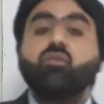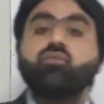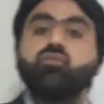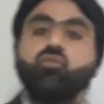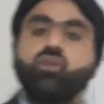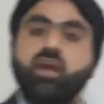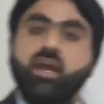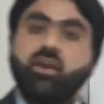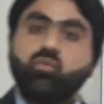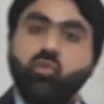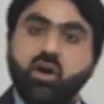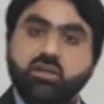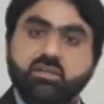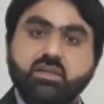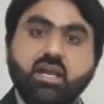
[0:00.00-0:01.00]
food and
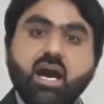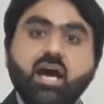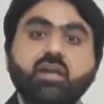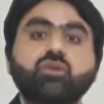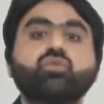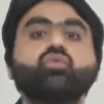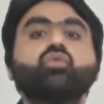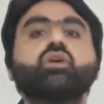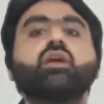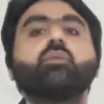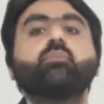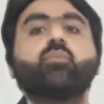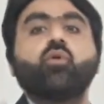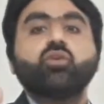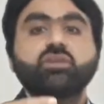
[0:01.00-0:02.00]
water are two
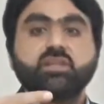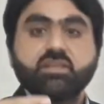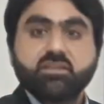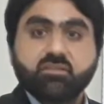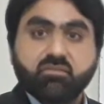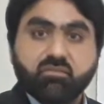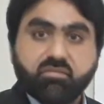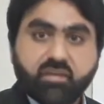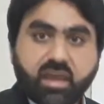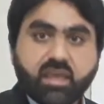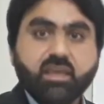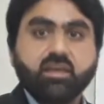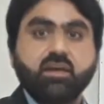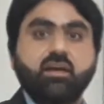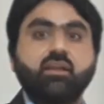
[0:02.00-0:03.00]
important
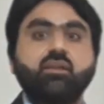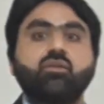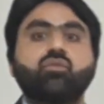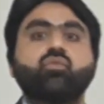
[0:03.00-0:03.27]
vehicle